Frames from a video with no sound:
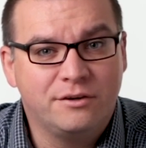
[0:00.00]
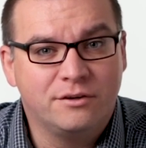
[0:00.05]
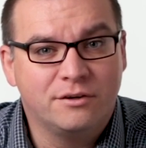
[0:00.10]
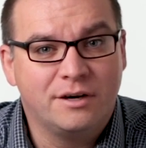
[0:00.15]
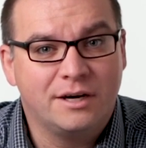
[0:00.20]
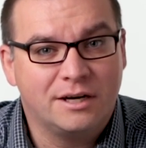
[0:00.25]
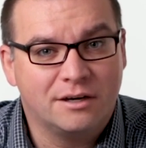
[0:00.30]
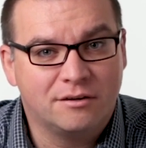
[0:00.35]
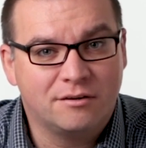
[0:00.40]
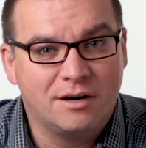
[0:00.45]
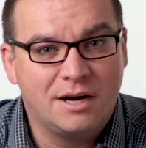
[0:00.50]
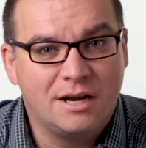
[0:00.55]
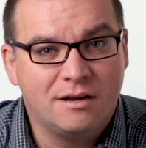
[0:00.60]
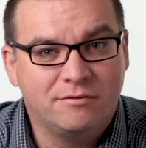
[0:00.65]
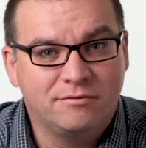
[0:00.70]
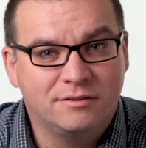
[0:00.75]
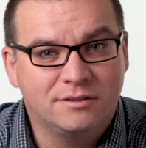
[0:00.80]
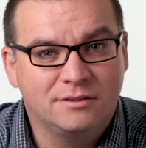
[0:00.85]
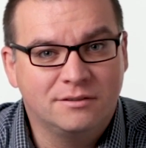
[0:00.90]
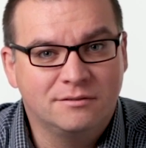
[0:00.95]
your
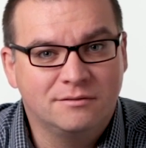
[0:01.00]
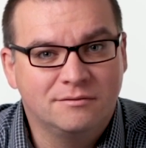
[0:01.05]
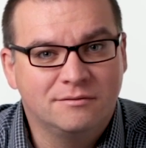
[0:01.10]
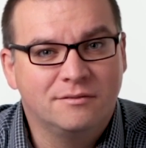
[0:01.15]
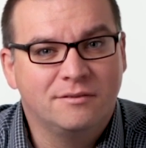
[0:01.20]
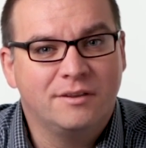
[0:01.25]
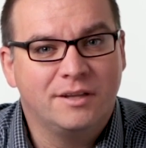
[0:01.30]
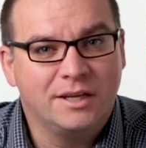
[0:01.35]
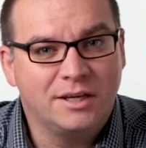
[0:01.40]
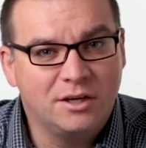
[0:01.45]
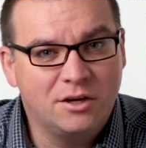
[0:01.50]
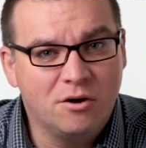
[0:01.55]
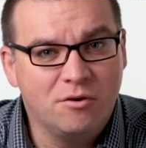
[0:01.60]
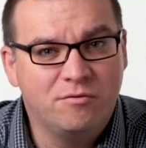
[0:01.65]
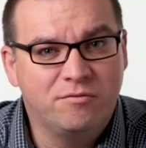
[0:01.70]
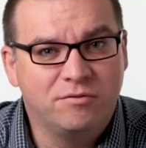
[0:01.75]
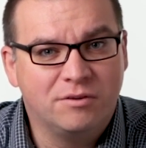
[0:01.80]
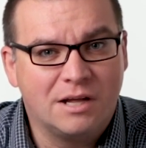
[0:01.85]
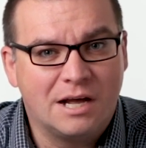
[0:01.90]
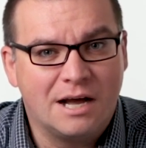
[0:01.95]
aircraft, then go
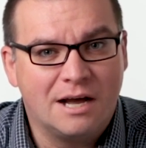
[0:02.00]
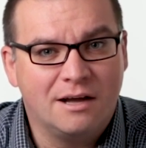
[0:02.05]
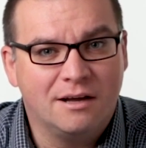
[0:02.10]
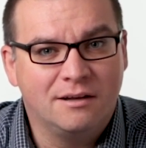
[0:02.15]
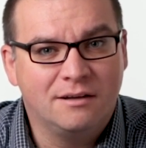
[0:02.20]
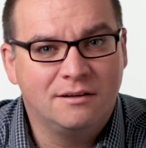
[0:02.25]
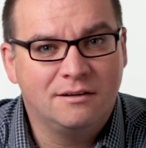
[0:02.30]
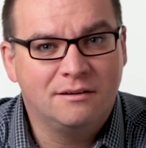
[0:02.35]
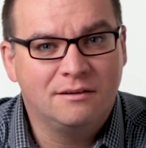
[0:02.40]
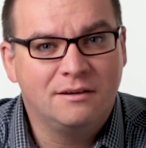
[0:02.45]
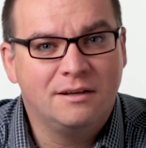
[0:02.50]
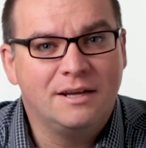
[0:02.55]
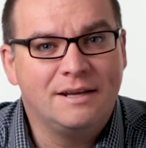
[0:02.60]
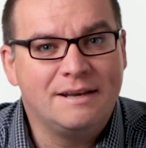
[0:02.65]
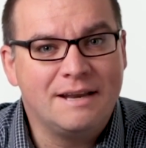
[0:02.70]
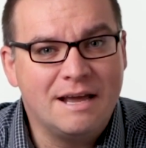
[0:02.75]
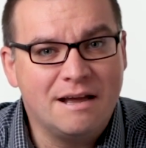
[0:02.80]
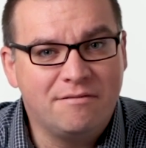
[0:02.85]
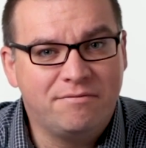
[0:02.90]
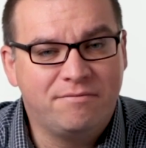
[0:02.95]
fly
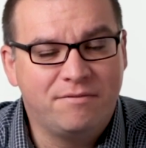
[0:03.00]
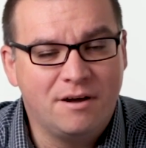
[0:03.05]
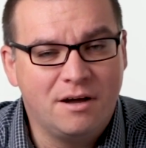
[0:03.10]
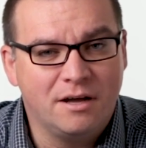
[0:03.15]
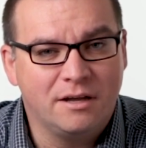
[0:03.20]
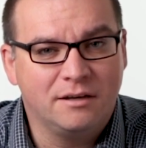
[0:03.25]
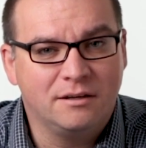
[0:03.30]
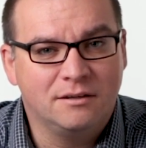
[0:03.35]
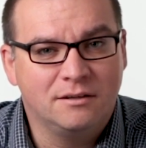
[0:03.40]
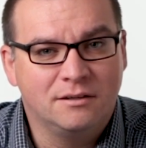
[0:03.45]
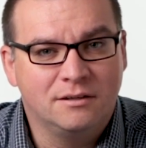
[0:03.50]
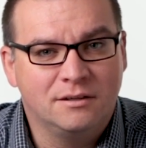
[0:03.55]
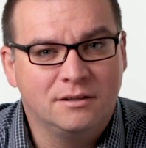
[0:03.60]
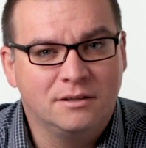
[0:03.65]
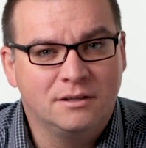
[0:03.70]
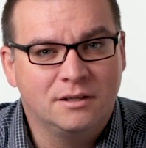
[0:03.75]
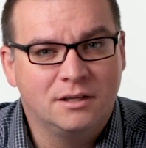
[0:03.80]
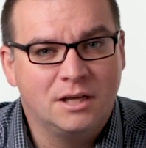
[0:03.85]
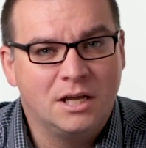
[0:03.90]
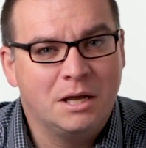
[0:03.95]
and have fun.
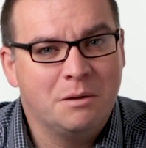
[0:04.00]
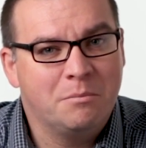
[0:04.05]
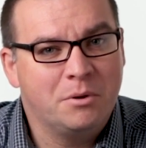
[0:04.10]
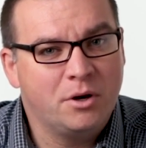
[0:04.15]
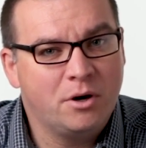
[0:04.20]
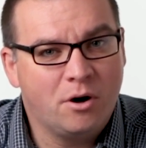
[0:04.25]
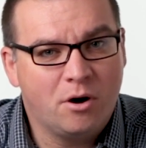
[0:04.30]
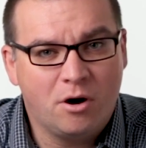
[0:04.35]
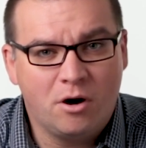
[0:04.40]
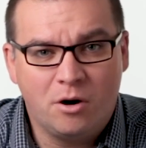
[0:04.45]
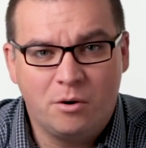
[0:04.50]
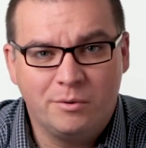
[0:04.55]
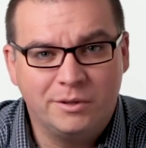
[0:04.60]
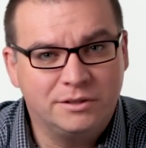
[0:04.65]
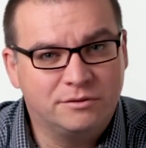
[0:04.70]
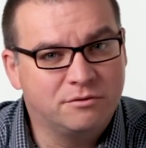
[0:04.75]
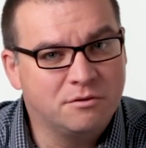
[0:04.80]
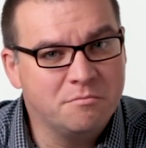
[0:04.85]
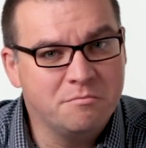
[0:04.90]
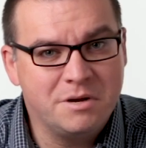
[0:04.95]
But
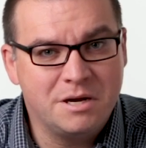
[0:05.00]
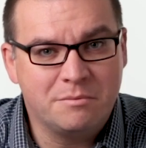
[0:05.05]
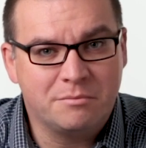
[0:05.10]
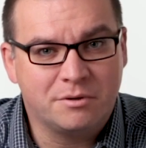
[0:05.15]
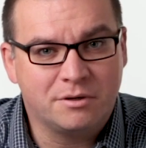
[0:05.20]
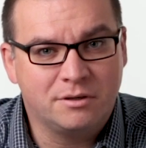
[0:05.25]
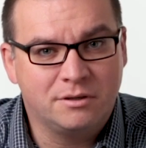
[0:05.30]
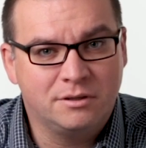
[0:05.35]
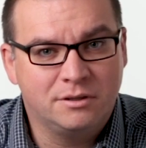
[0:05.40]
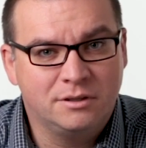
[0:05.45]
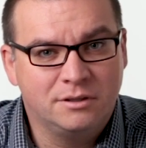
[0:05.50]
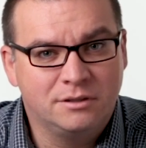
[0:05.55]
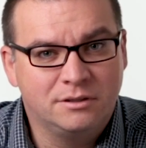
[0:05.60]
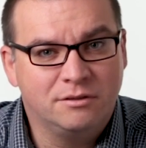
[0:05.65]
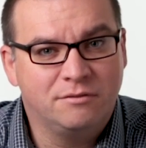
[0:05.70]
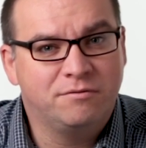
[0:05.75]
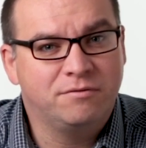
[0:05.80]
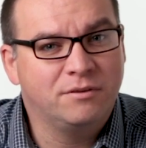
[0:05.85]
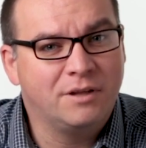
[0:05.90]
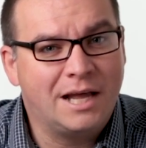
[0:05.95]
always remember
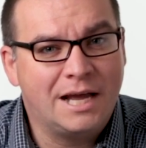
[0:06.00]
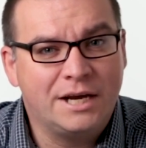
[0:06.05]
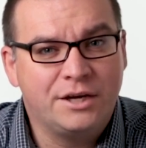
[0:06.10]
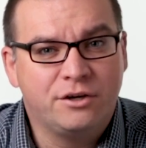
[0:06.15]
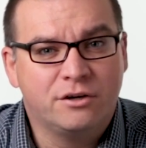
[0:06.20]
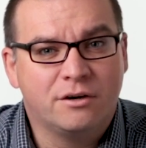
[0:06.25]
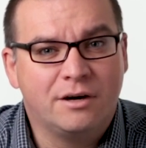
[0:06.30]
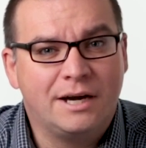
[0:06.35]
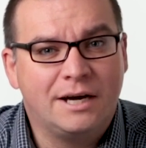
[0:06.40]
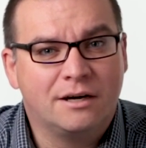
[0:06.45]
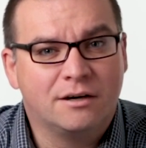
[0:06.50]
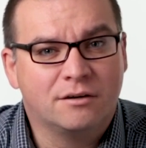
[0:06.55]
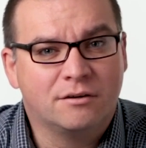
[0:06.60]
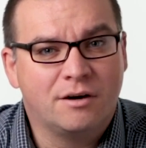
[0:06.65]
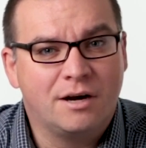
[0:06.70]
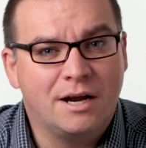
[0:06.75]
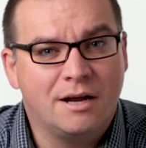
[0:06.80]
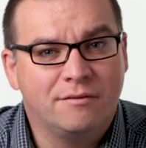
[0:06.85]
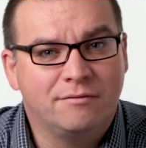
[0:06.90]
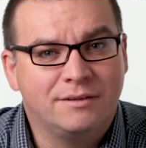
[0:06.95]
to fly your
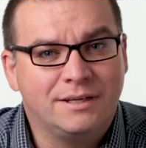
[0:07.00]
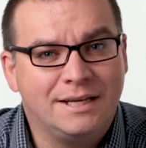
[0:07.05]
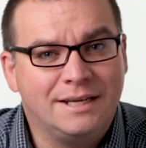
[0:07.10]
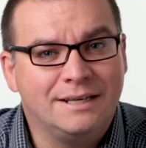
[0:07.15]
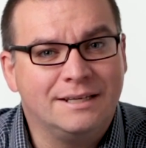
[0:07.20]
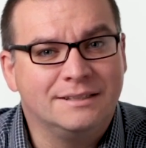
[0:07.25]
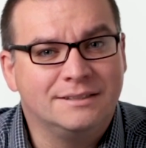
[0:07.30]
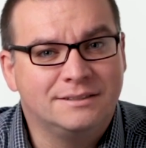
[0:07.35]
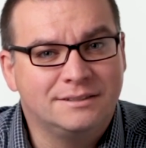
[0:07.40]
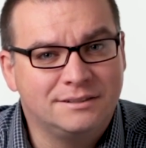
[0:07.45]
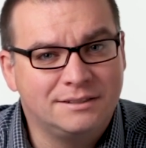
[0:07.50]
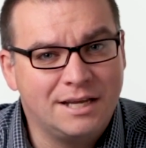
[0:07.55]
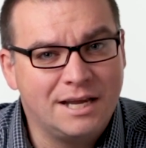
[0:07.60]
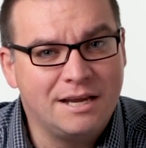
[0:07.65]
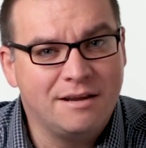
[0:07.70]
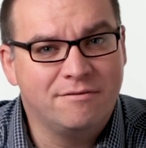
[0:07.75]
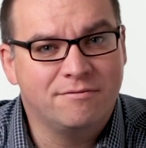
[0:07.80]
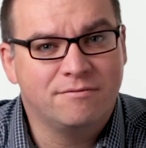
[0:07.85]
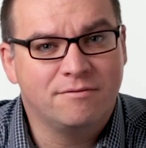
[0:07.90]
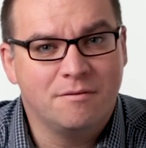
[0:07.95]
aircraft in a
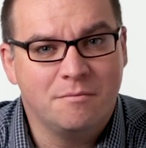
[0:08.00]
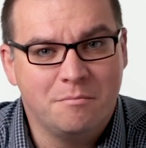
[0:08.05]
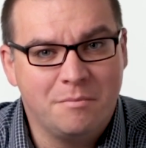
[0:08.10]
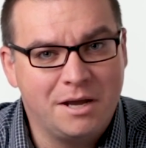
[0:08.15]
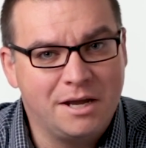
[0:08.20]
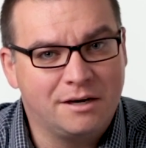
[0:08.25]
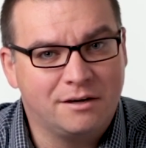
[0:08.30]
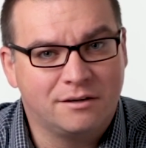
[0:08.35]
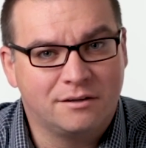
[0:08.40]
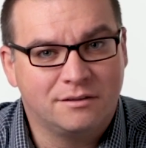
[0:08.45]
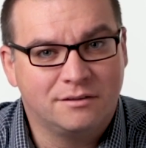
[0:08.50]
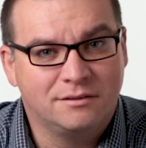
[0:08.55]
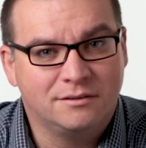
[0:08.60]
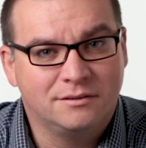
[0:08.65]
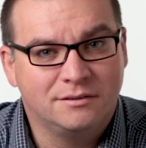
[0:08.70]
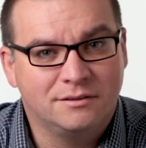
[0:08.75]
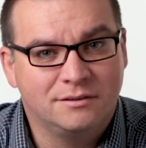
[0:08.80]
safe manner.